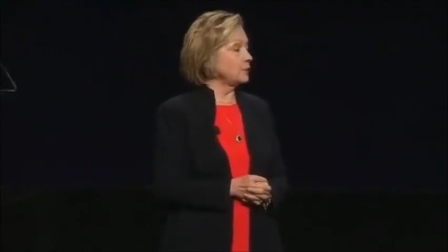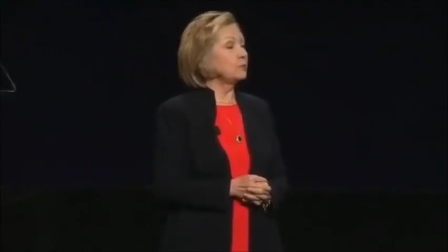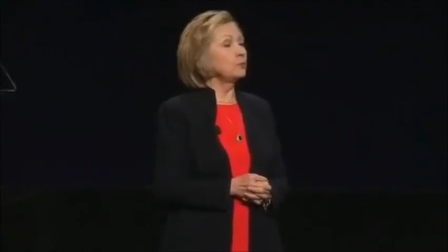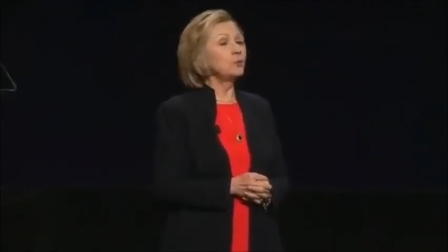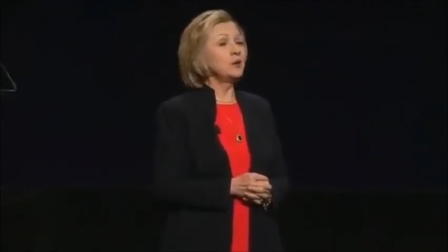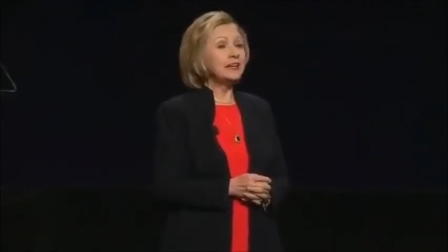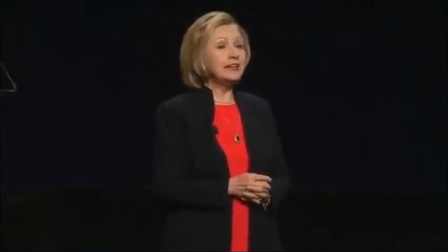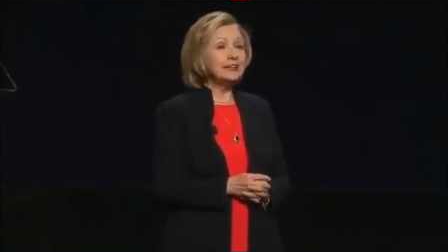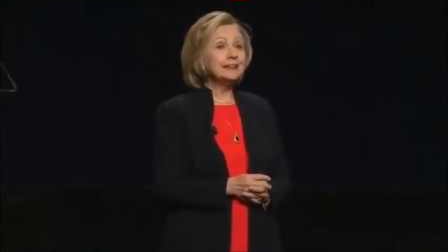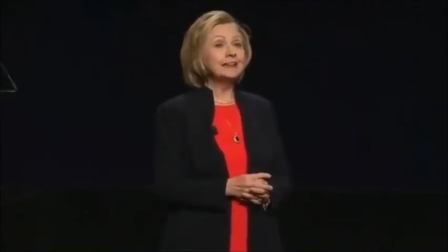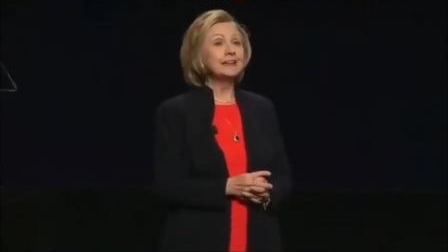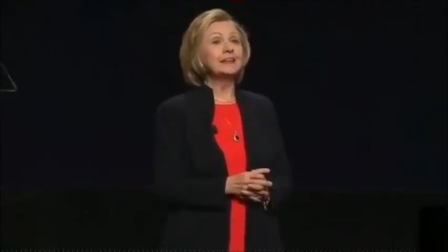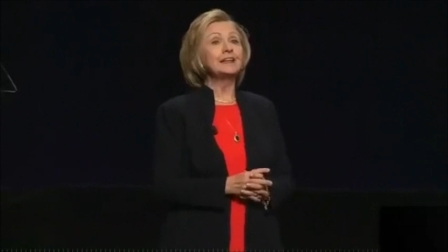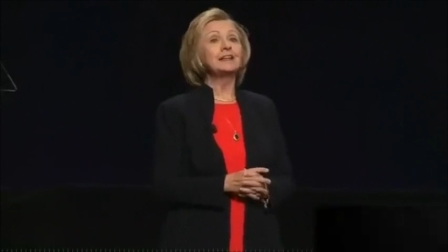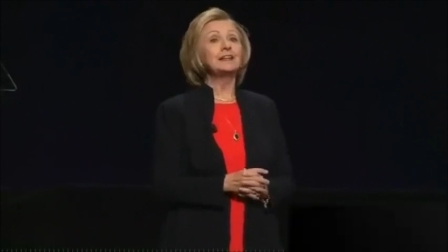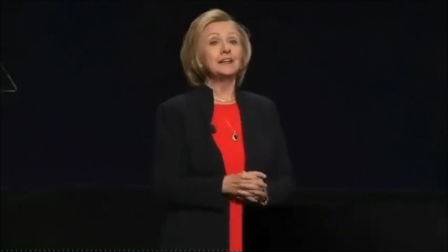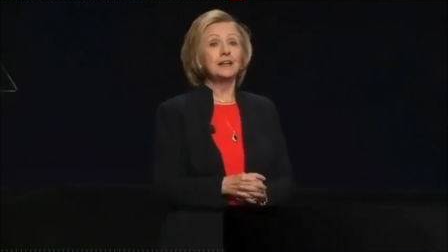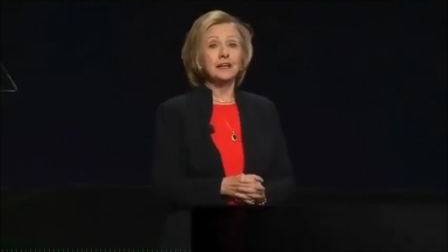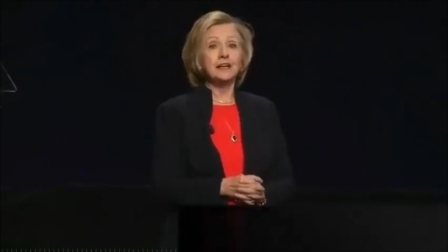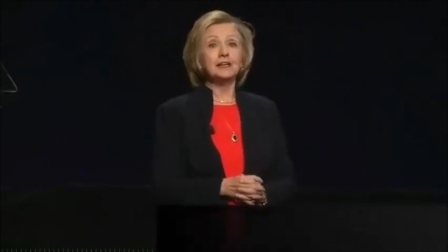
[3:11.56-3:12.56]
We
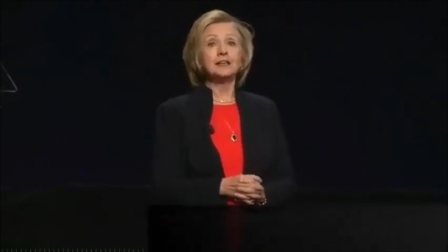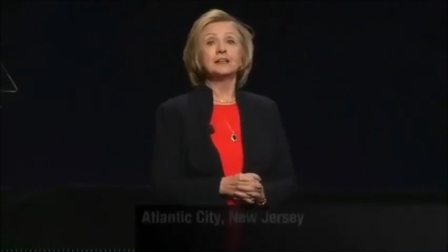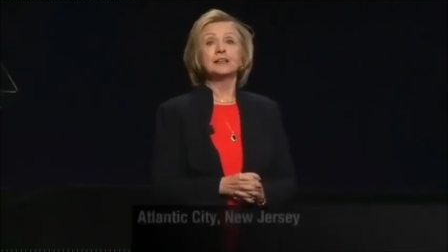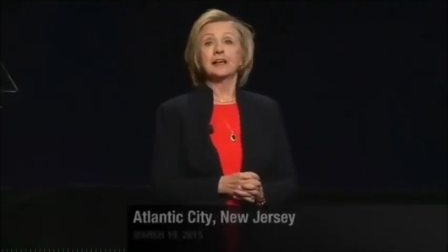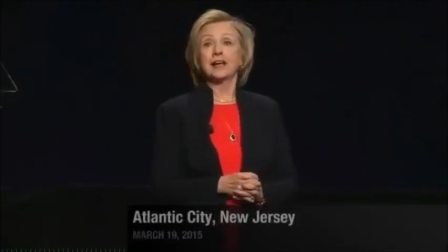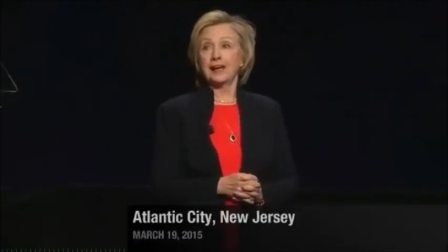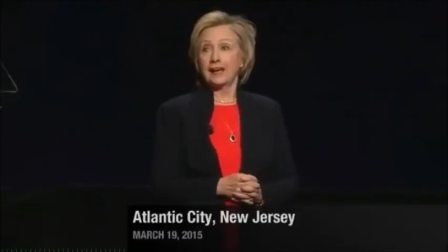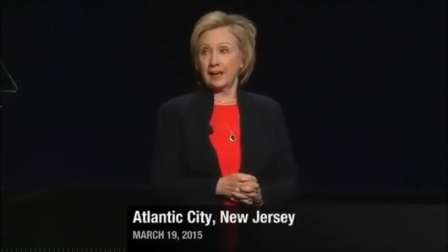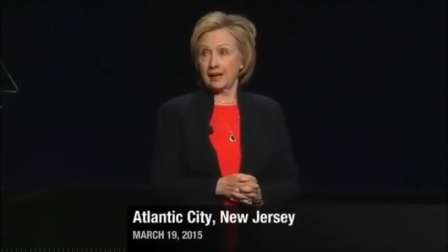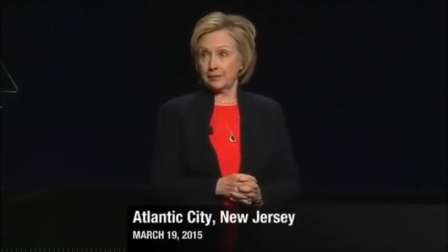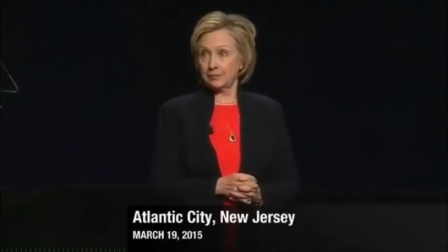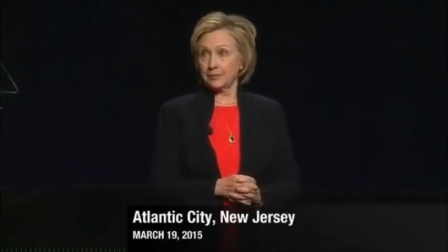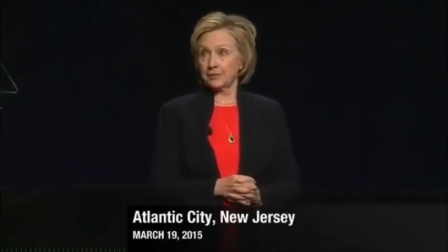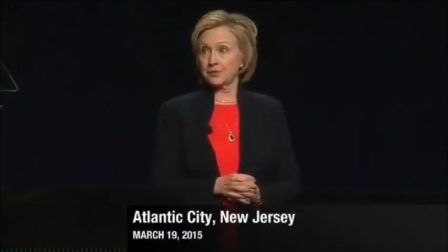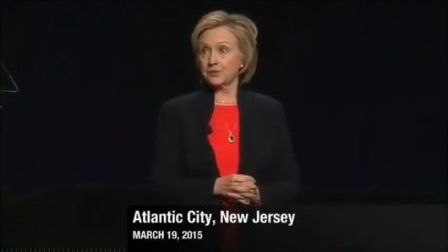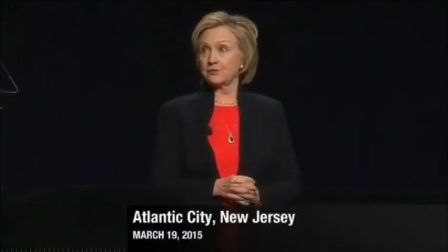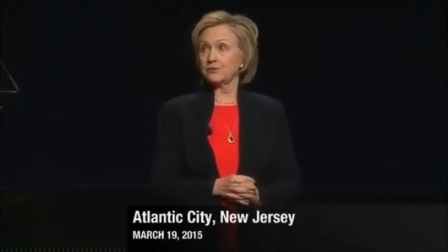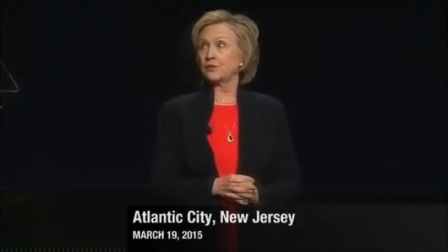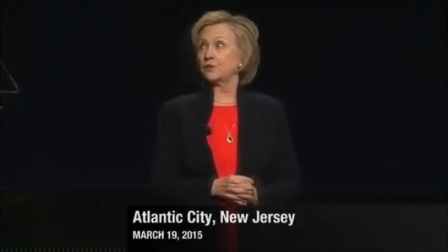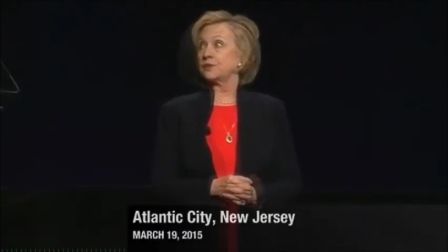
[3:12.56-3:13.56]
really need
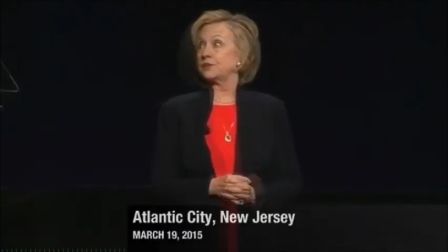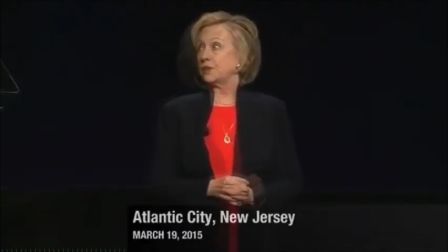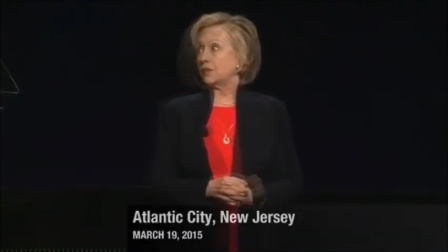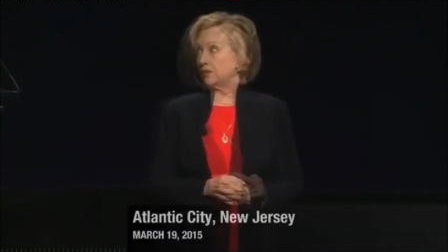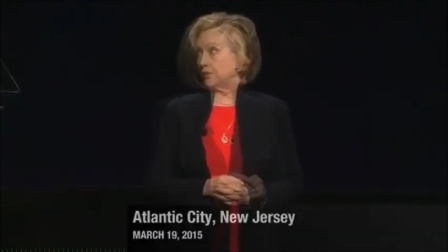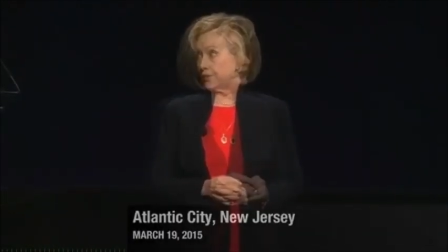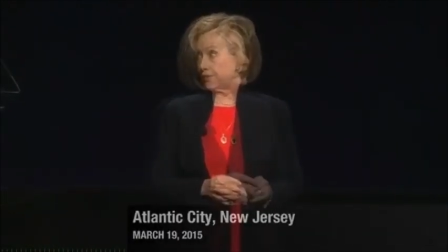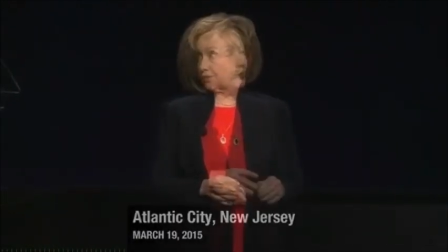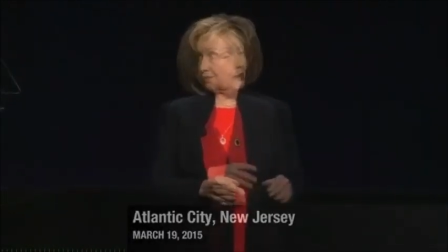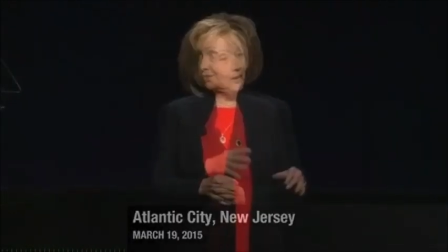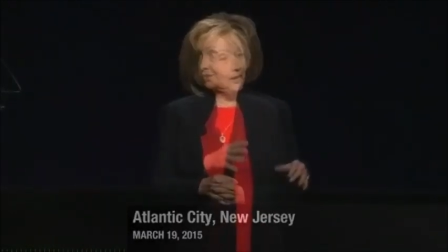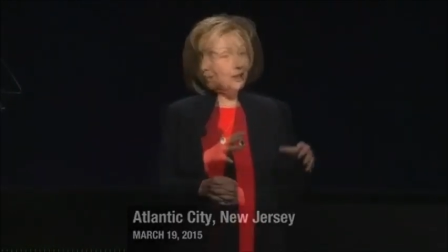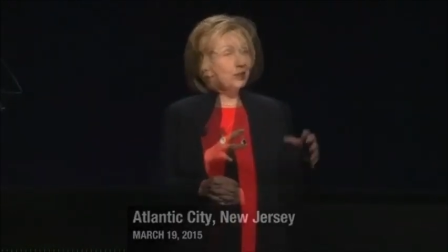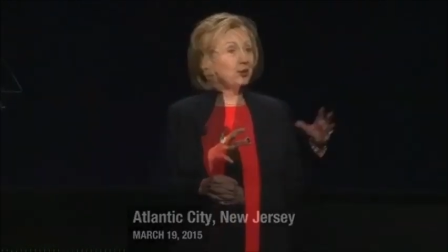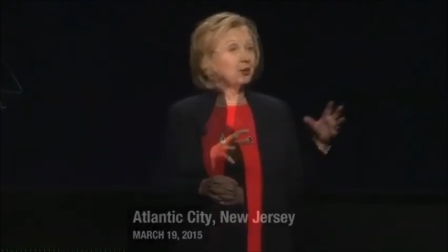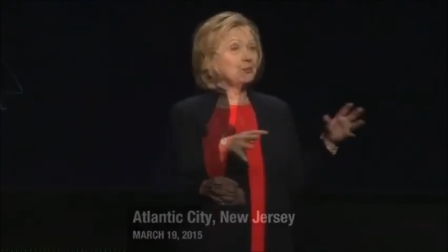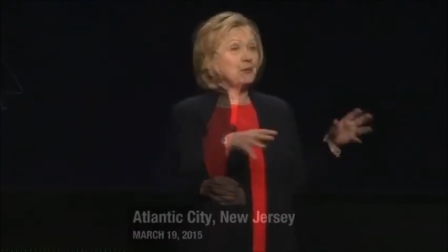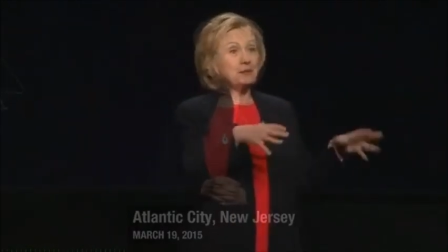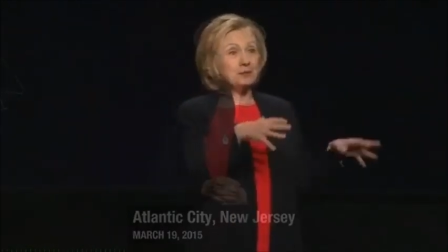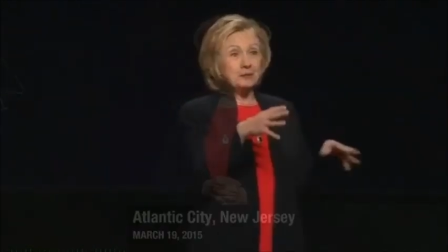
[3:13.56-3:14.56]
camps for adults. So,
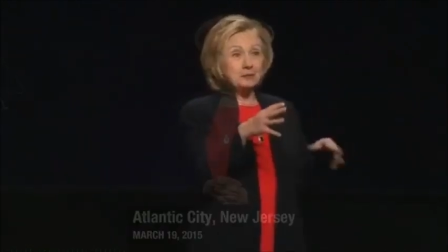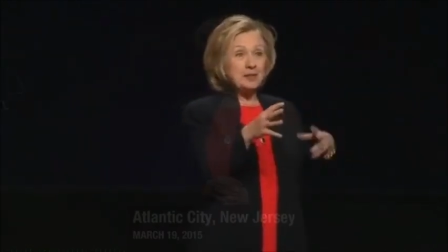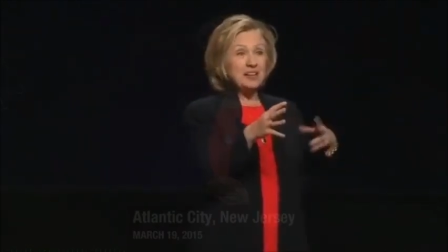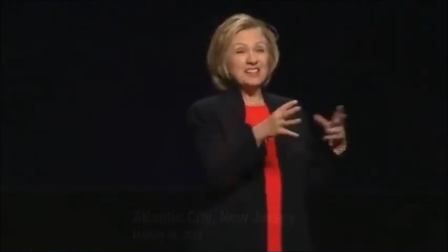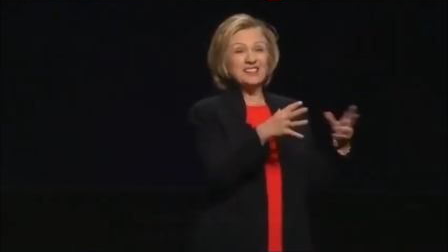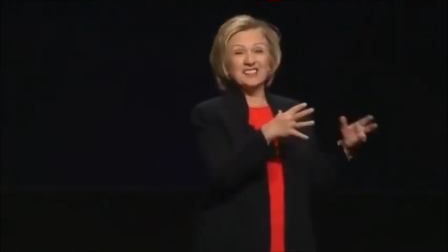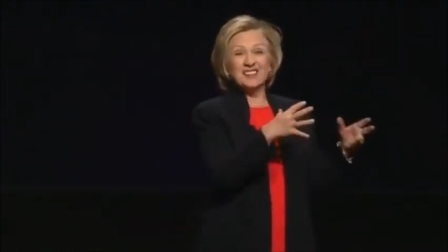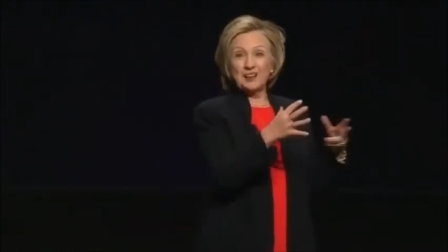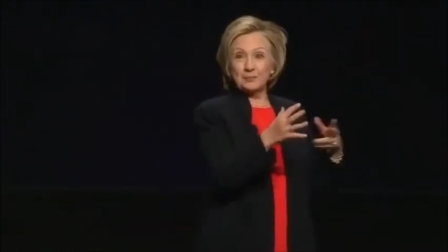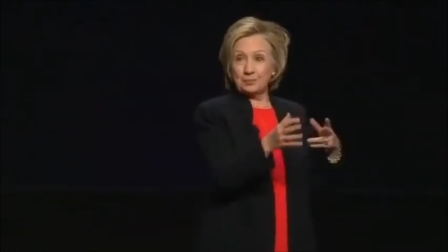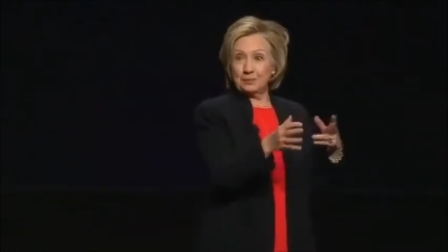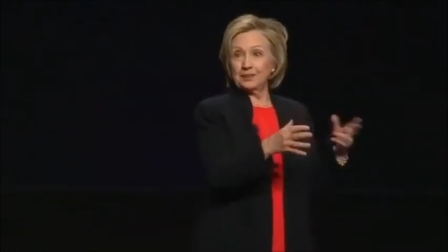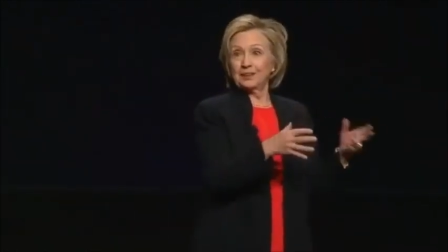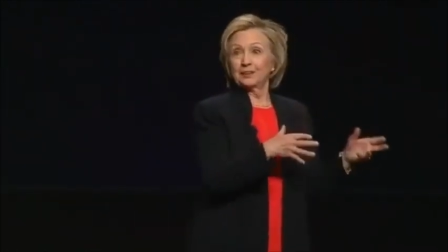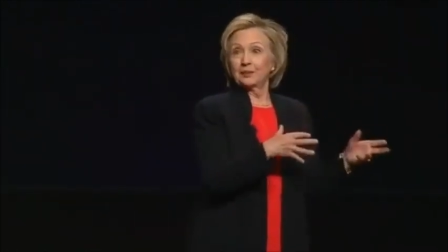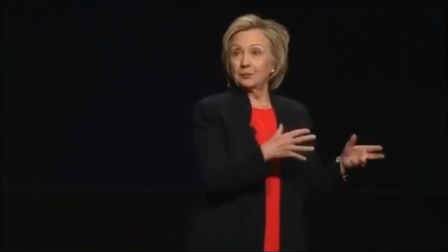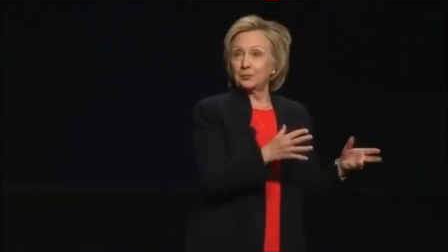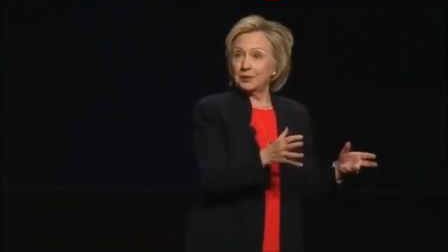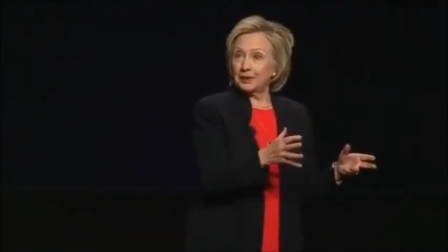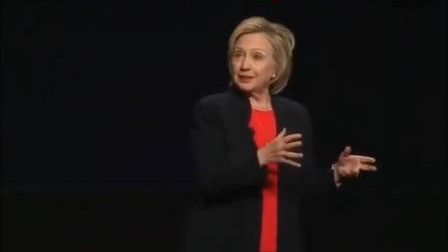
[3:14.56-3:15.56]
you know, maybe mix it up
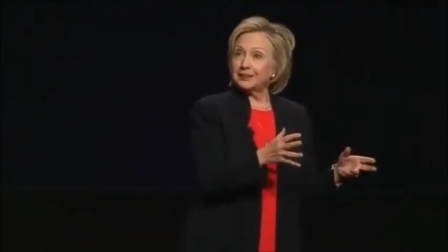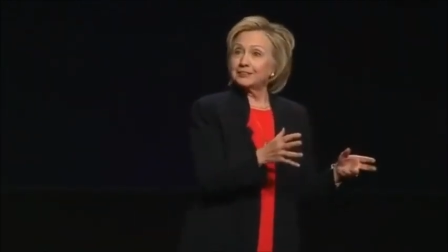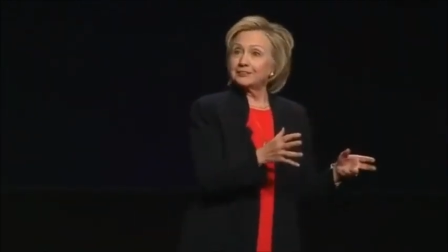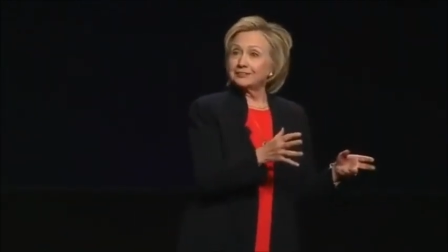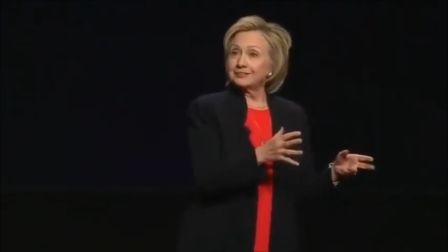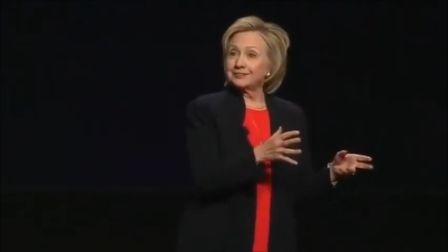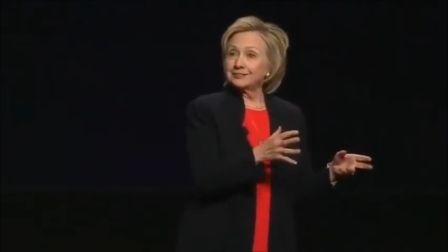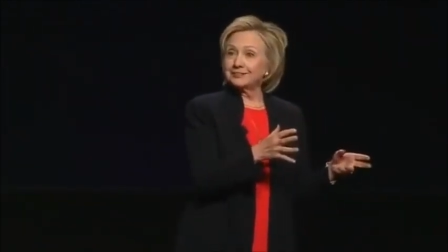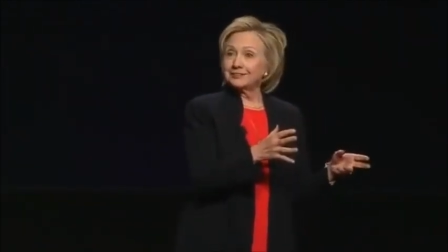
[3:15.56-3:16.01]
a little bit.